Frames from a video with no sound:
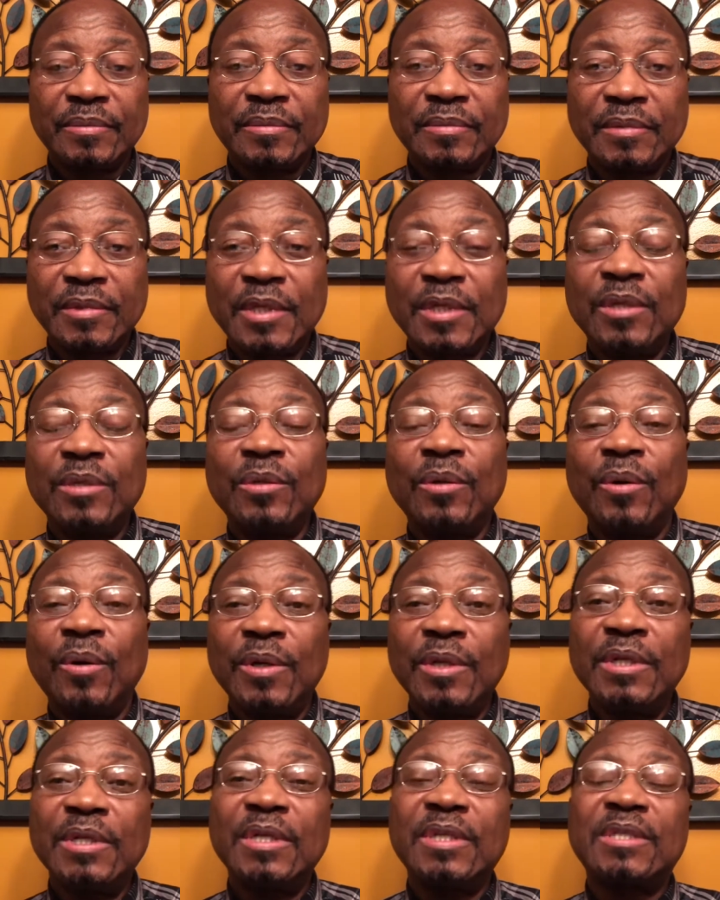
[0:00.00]
In
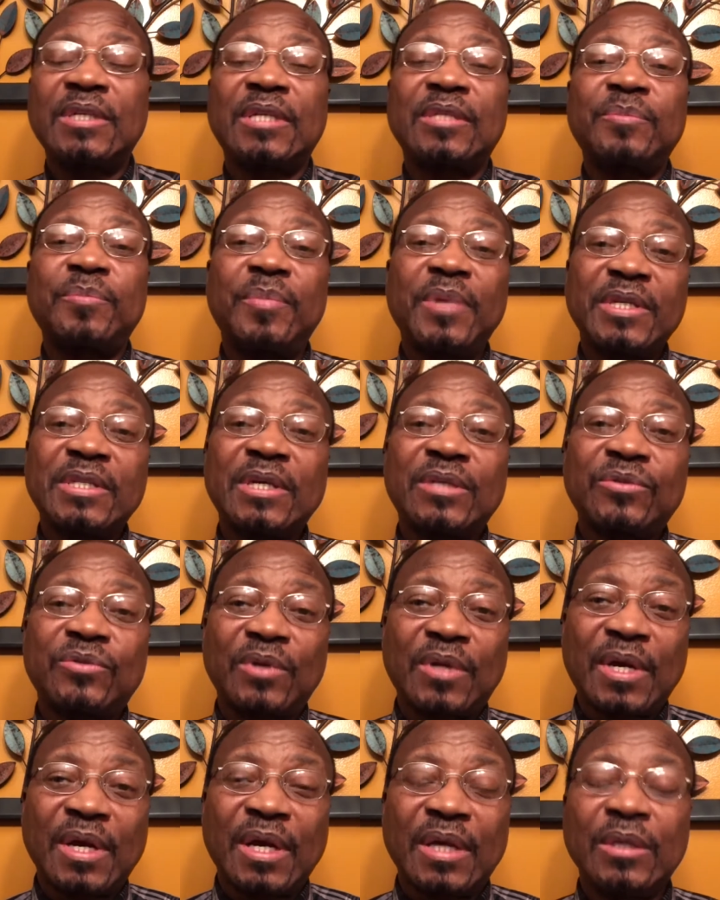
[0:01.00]
holiness as best as you
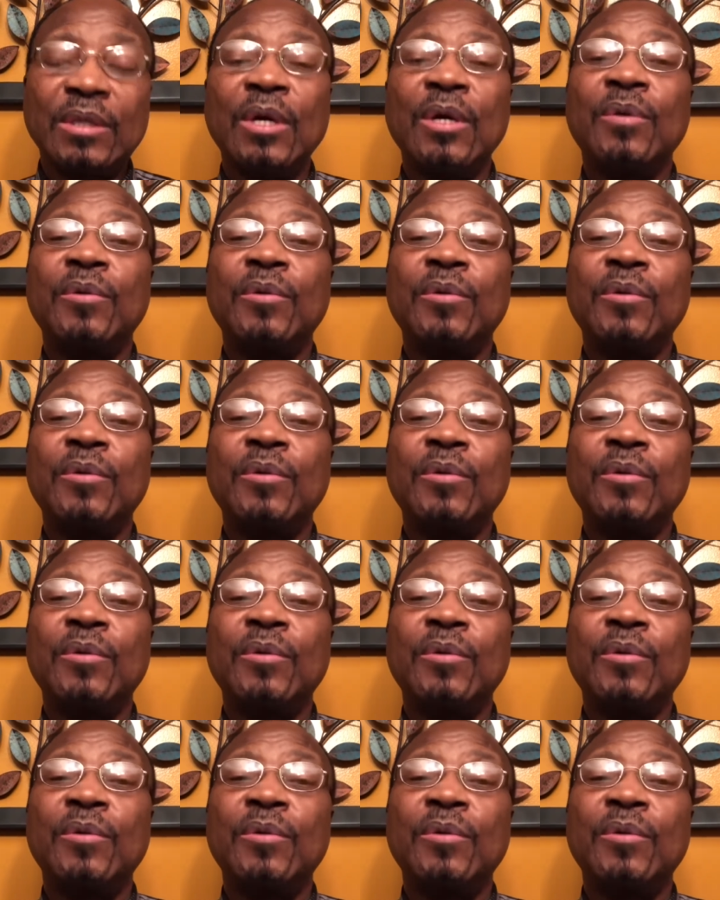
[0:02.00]
can,